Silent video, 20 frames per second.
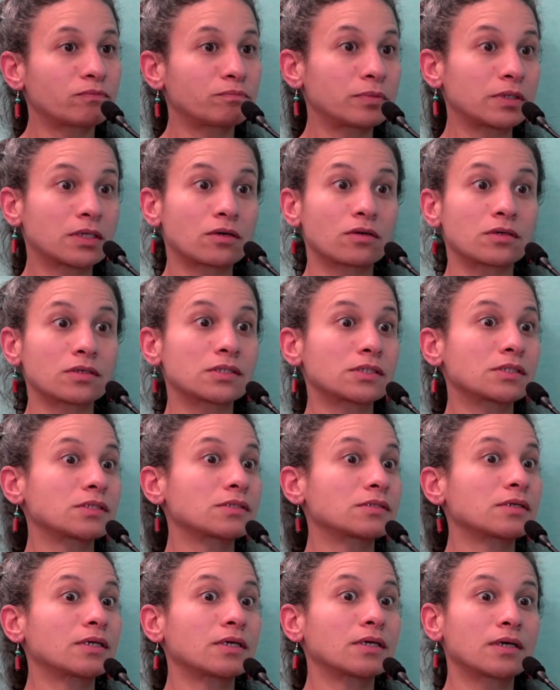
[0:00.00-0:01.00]
because
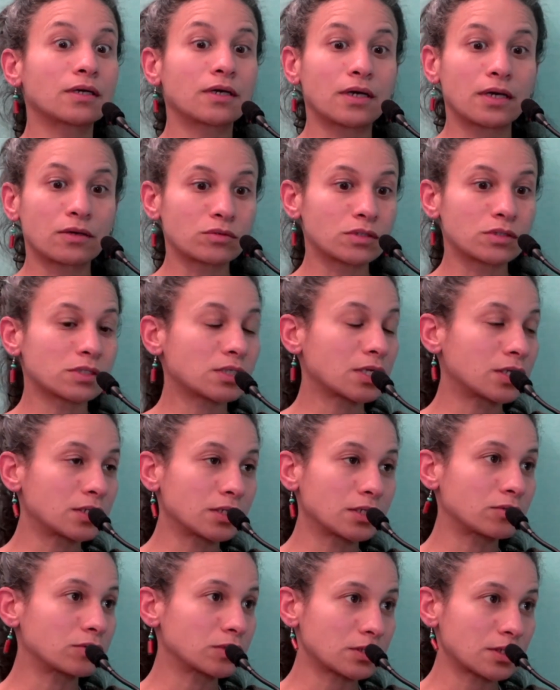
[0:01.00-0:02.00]
I was
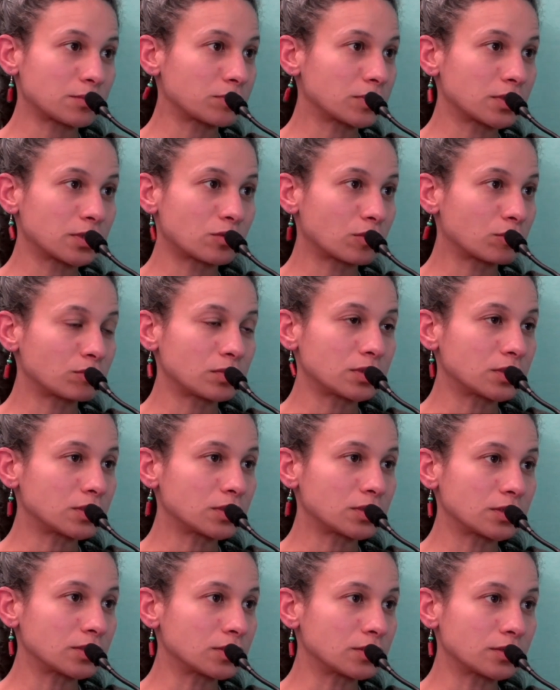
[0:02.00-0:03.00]
studying on something
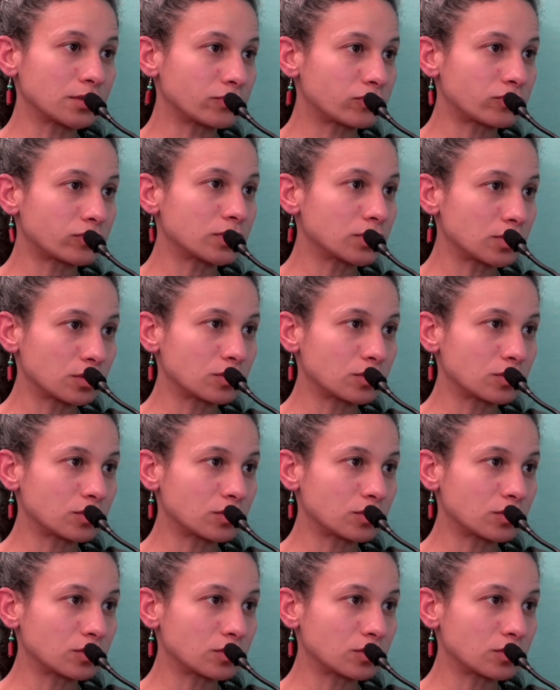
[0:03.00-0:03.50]
completely different,